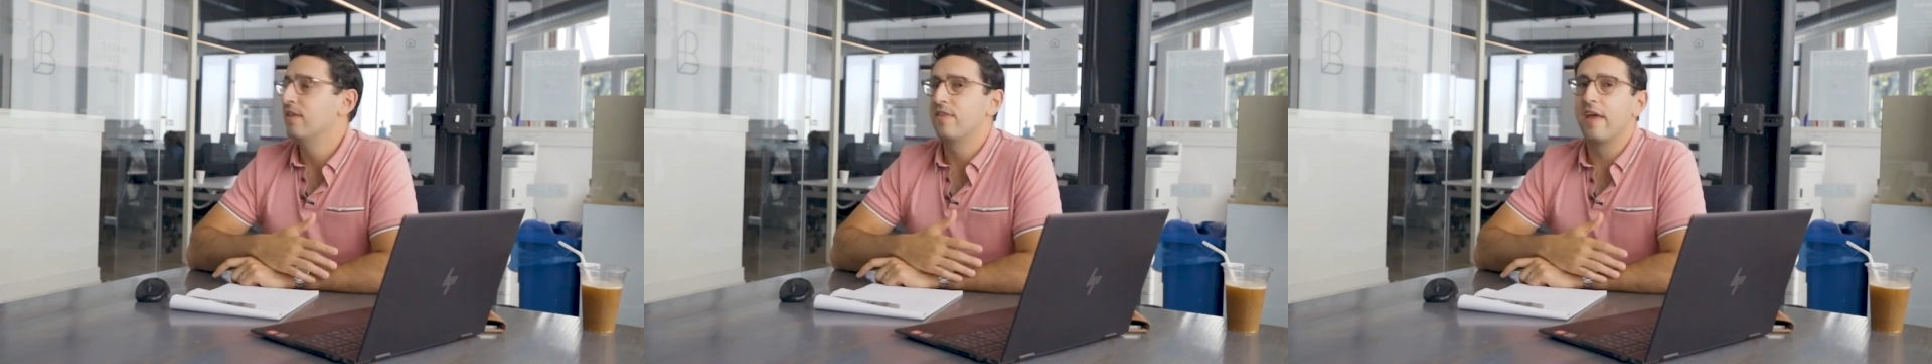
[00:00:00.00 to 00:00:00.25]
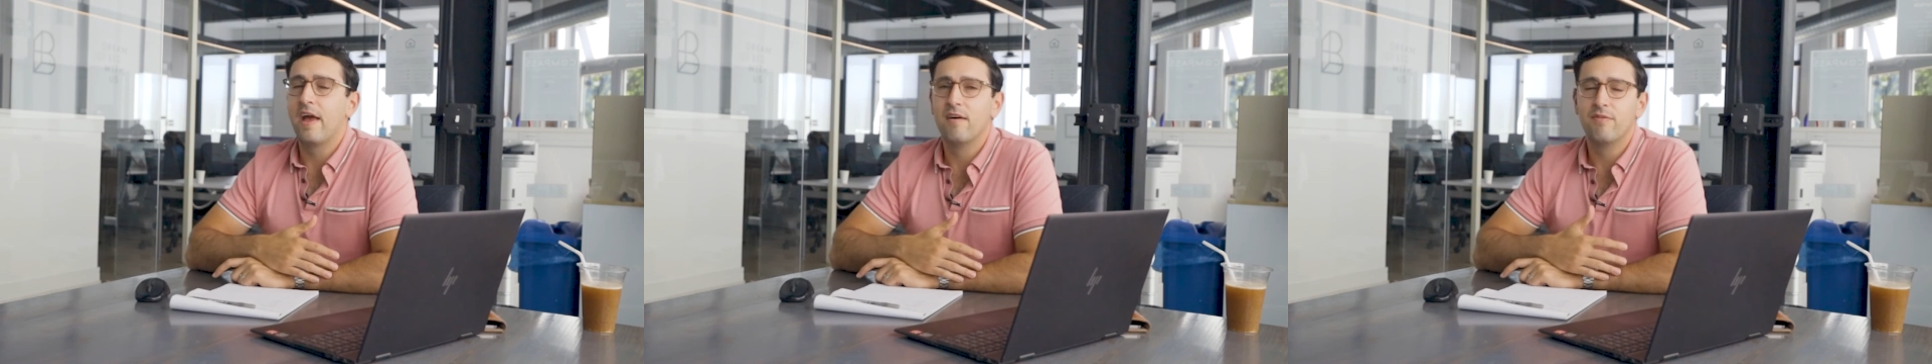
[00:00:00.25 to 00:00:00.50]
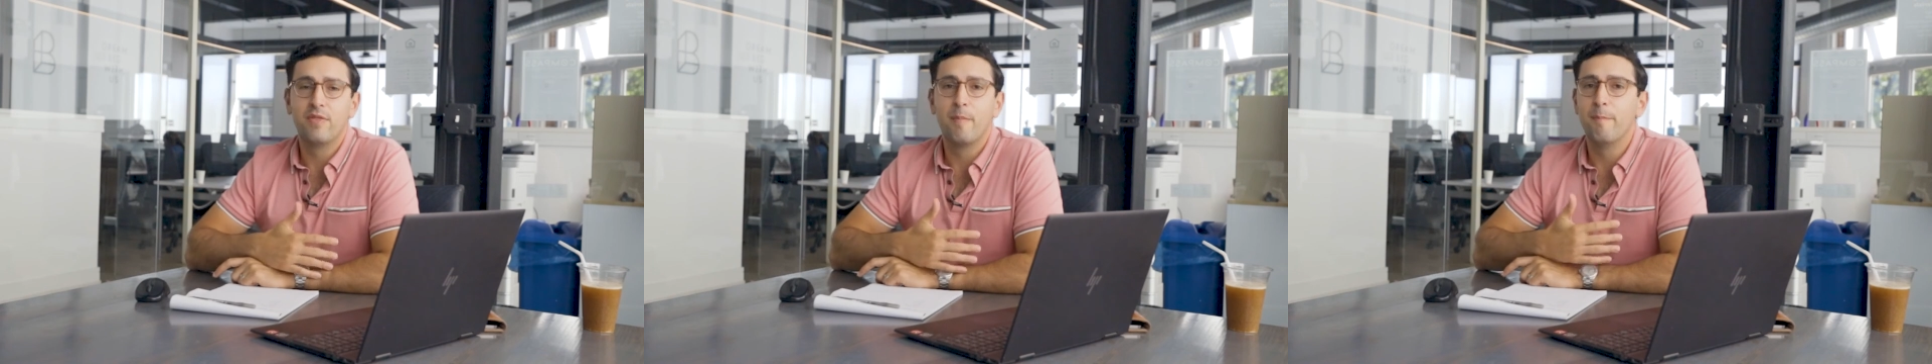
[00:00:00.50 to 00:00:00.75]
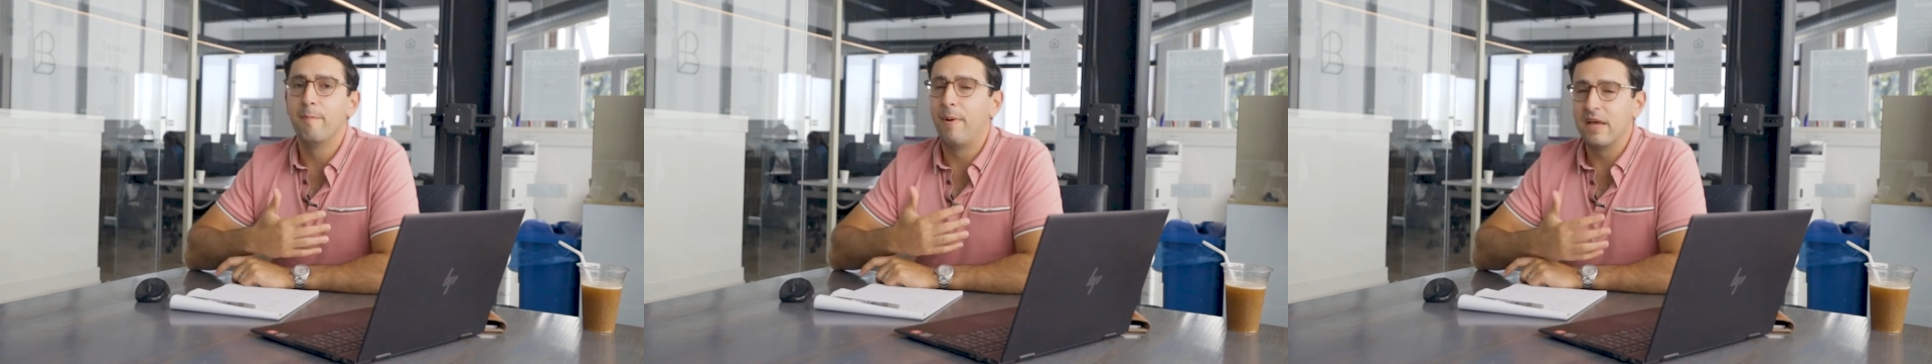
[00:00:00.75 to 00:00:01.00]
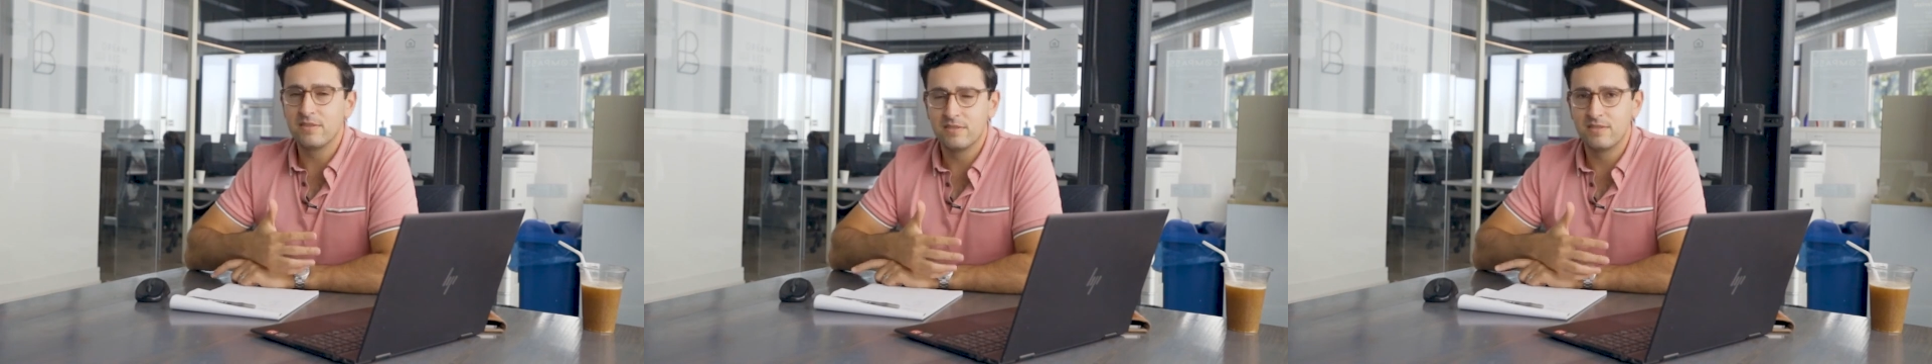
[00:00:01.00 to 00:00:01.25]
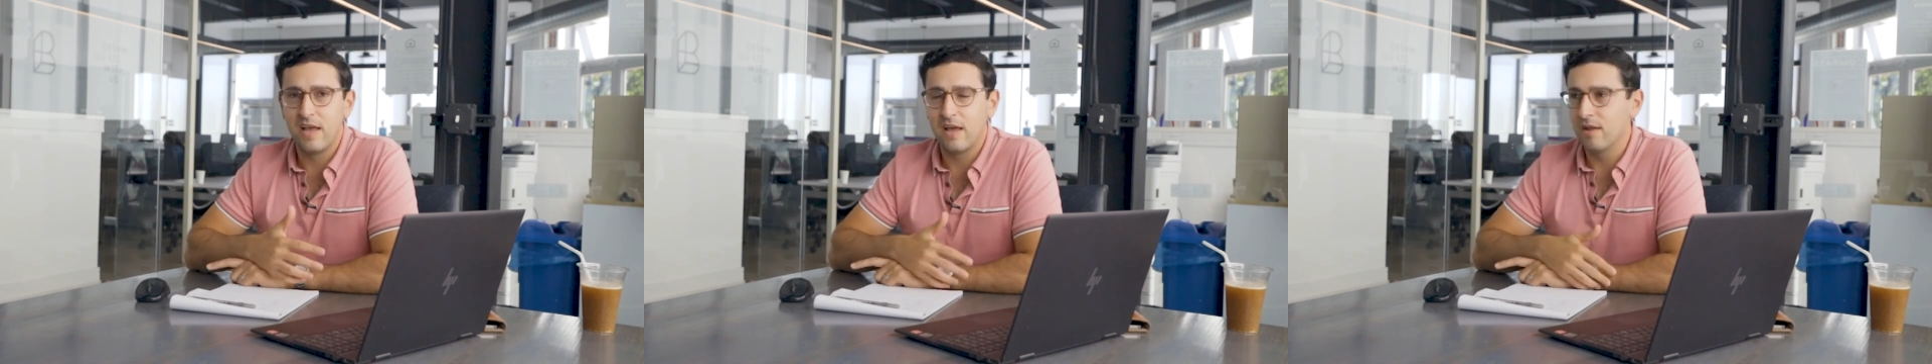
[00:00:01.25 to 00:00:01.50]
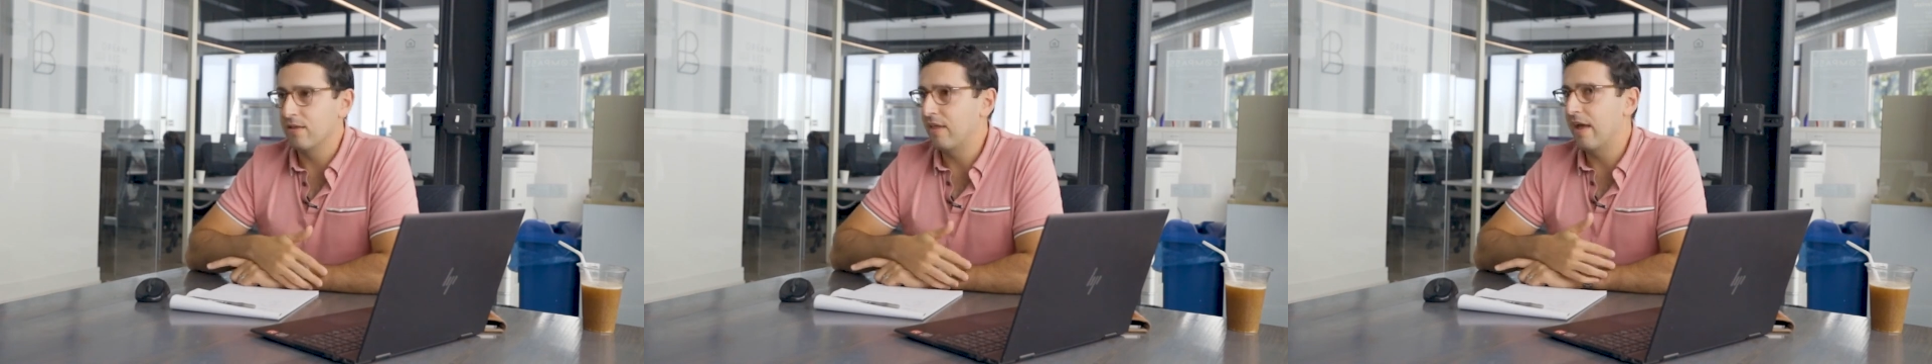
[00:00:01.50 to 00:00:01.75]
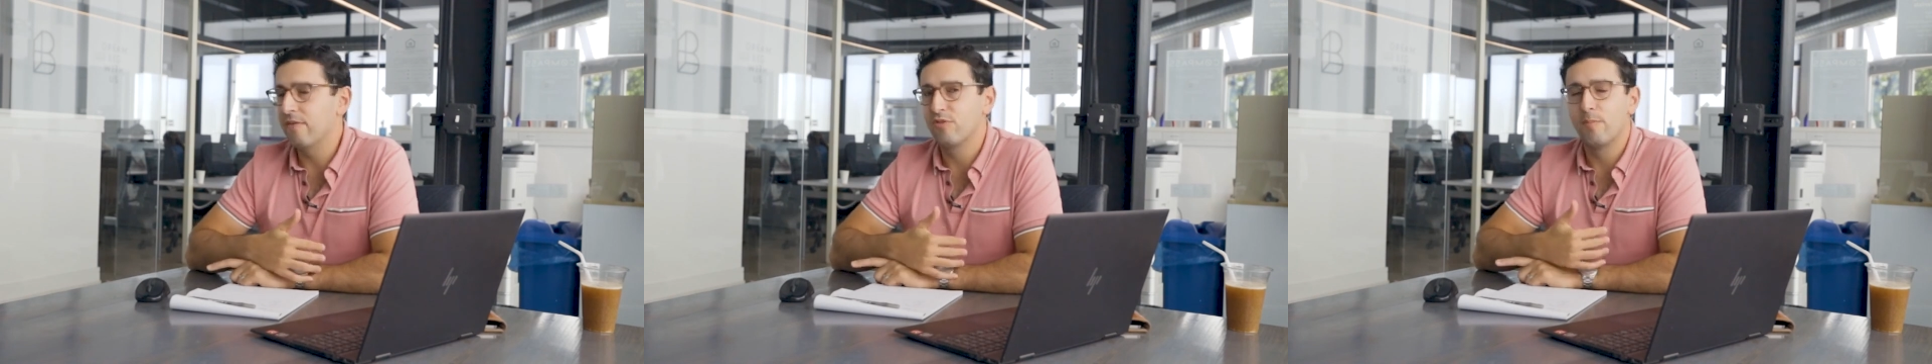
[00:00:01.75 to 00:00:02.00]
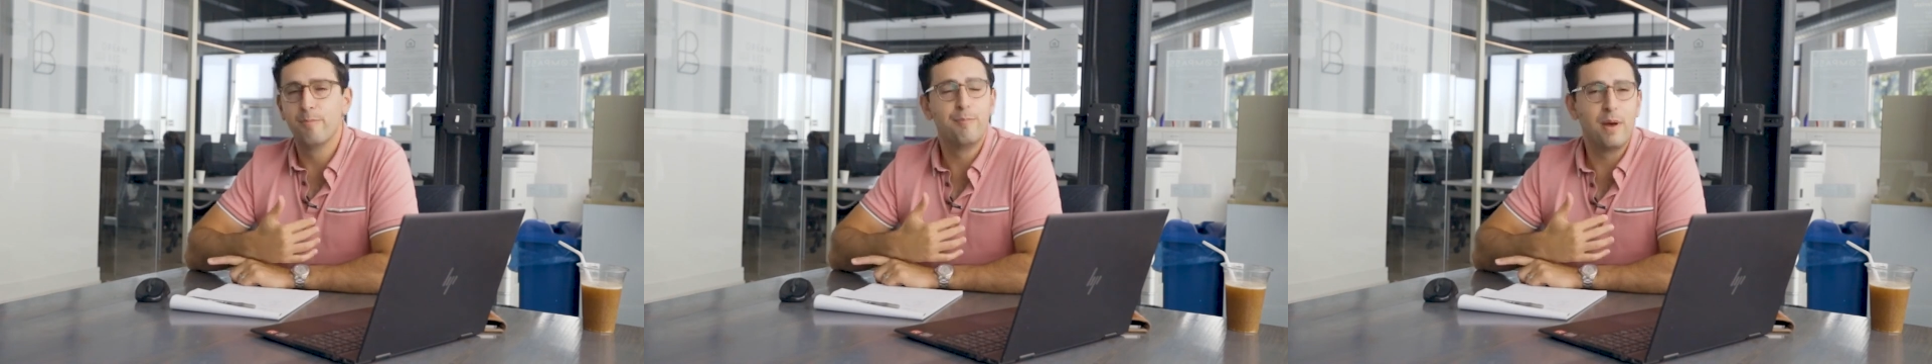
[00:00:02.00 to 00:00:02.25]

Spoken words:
They have the best data, they have the